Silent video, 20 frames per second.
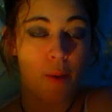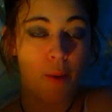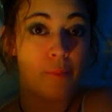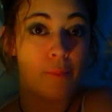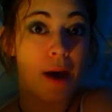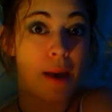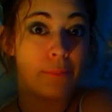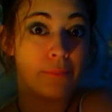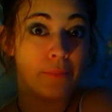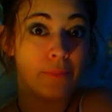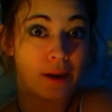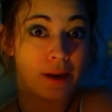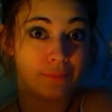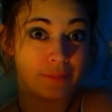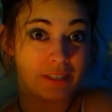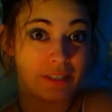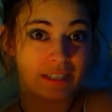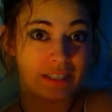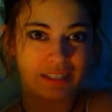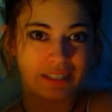My mum
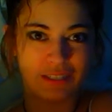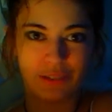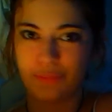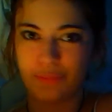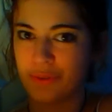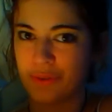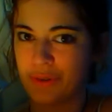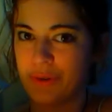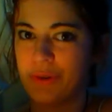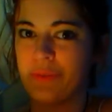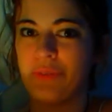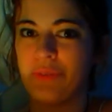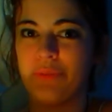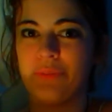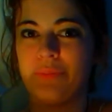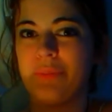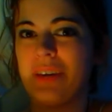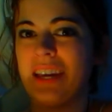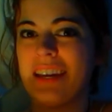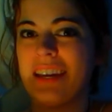doesn't approve of
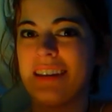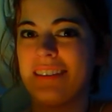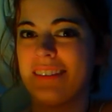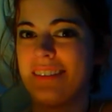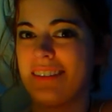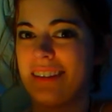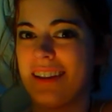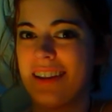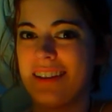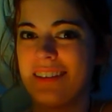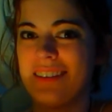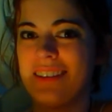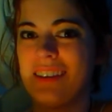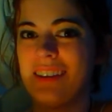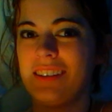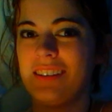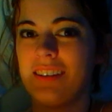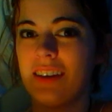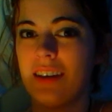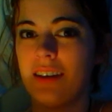me internet
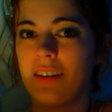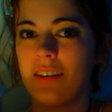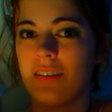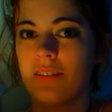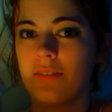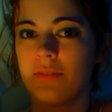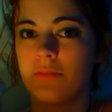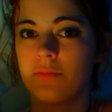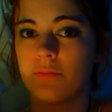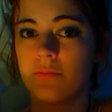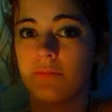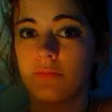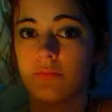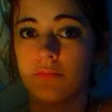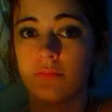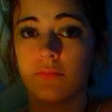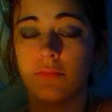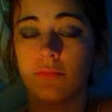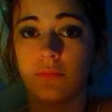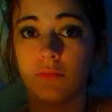dating.
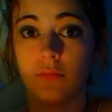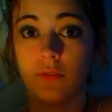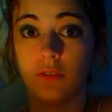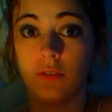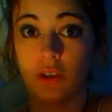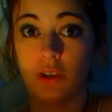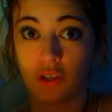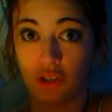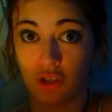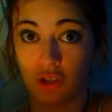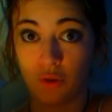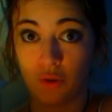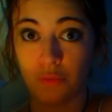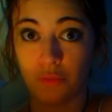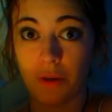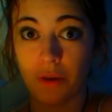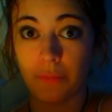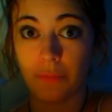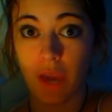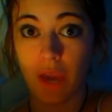Does your
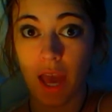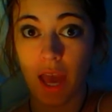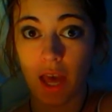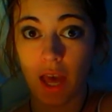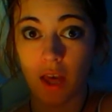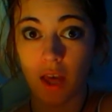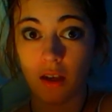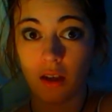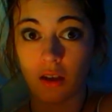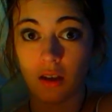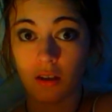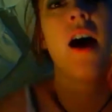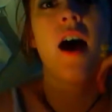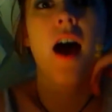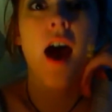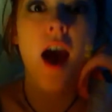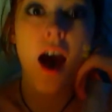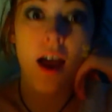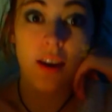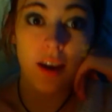mum care?
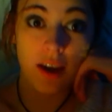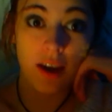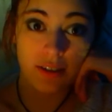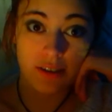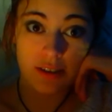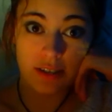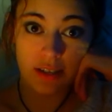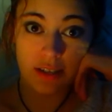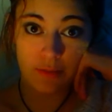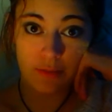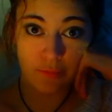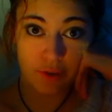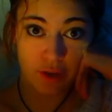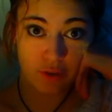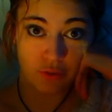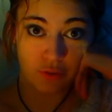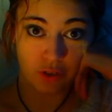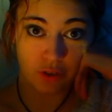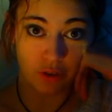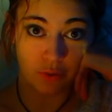I like to see
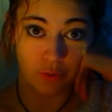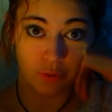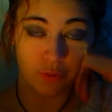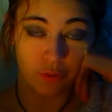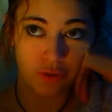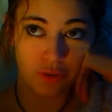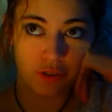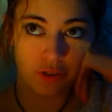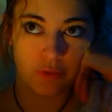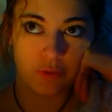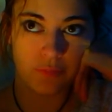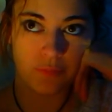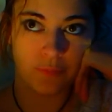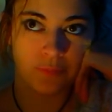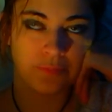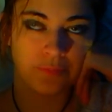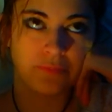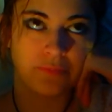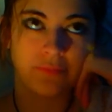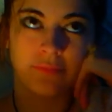musicals.
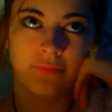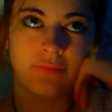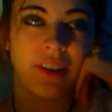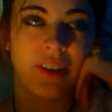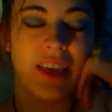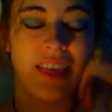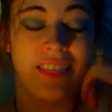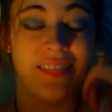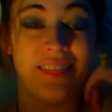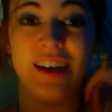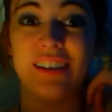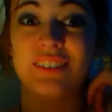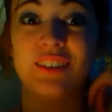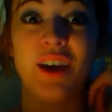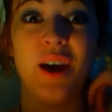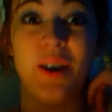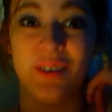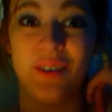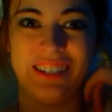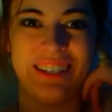They're
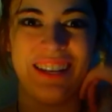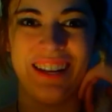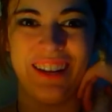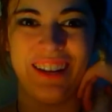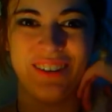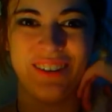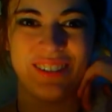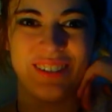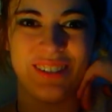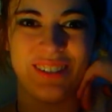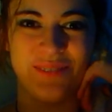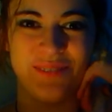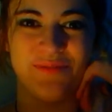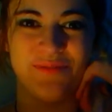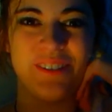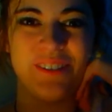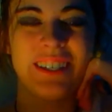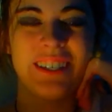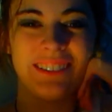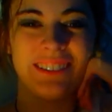totally
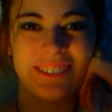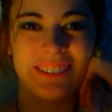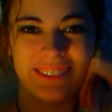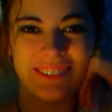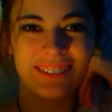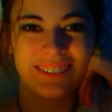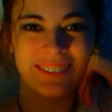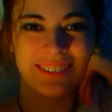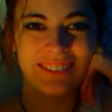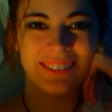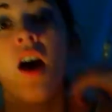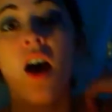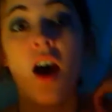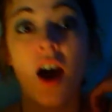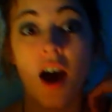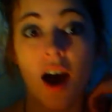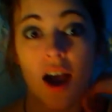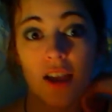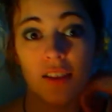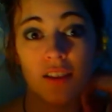awesome.
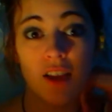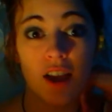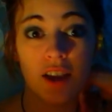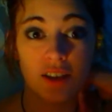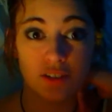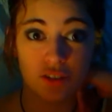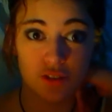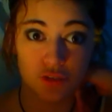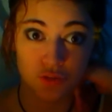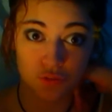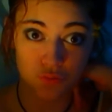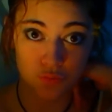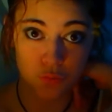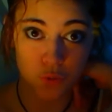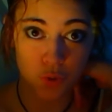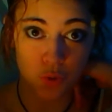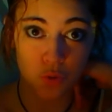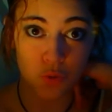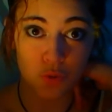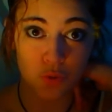I like to
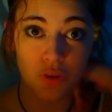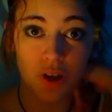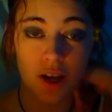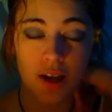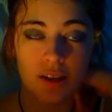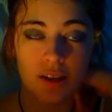draw.